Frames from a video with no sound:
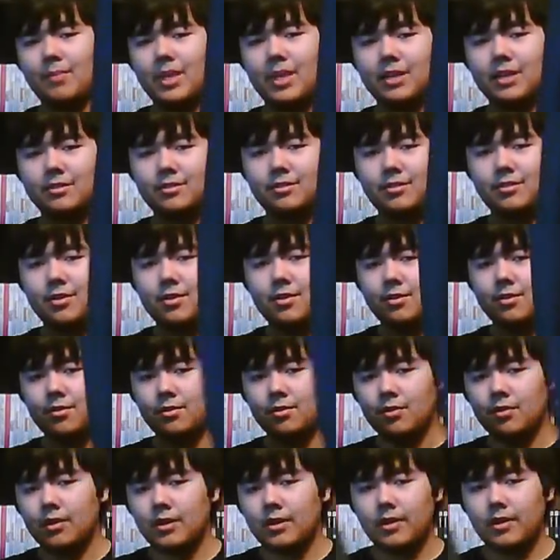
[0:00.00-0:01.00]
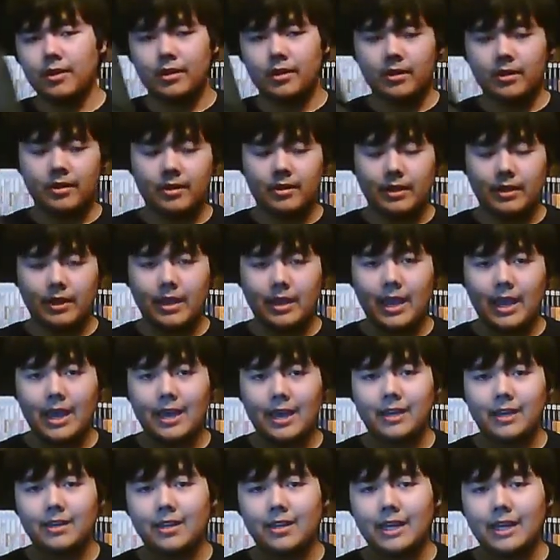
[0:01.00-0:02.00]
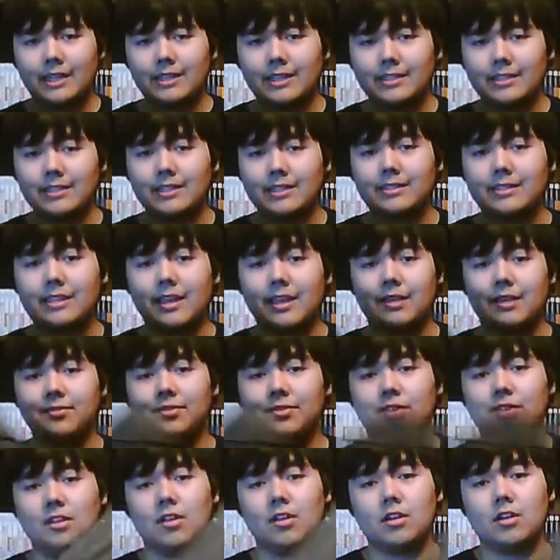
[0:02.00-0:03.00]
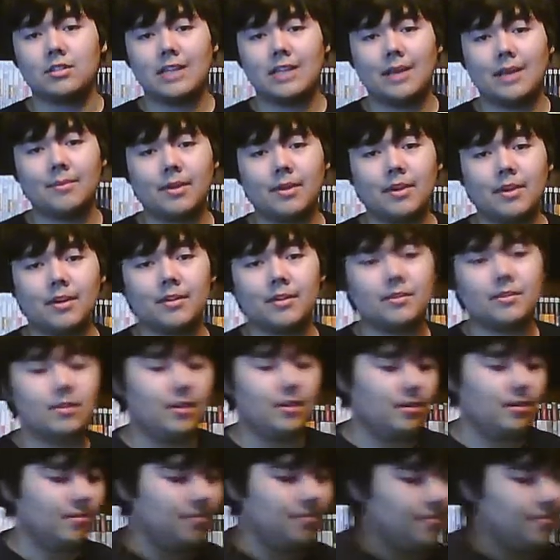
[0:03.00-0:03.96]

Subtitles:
PS2. Again, got these as gifts a long time ago, so